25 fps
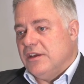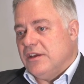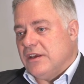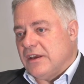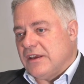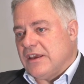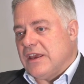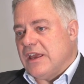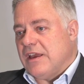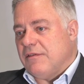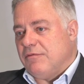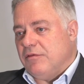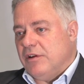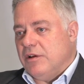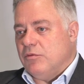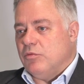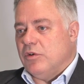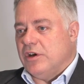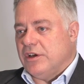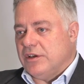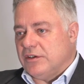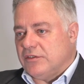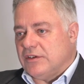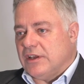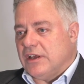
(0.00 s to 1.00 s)
a carefully
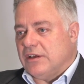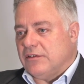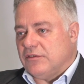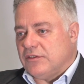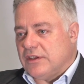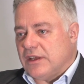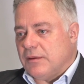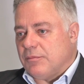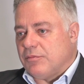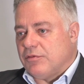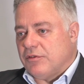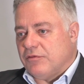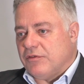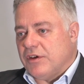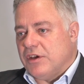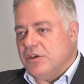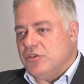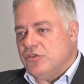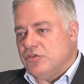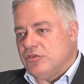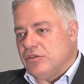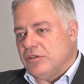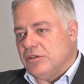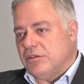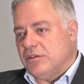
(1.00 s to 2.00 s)
worked out
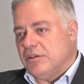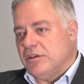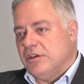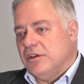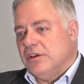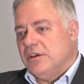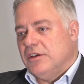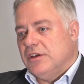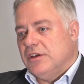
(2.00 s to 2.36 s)
deprivation